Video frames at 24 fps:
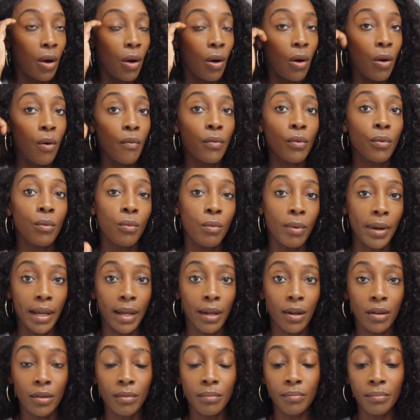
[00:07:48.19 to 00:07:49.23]

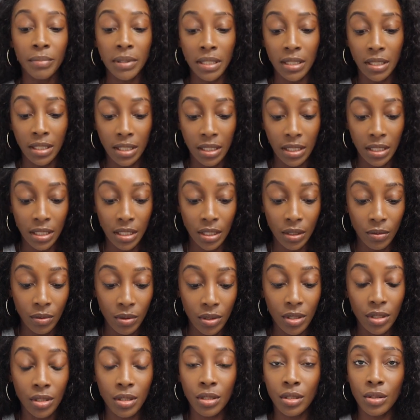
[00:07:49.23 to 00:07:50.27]
overwhelmed because it
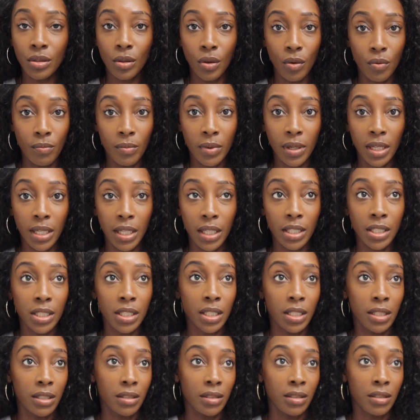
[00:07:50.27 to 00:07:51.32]
was just so
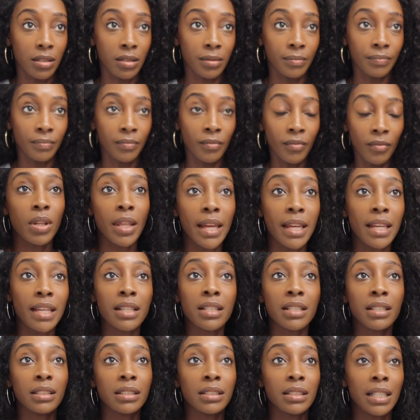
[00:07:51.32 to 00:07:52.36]
much,
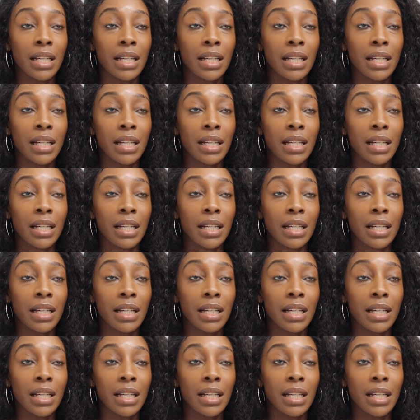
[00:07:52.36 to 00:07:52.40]
like,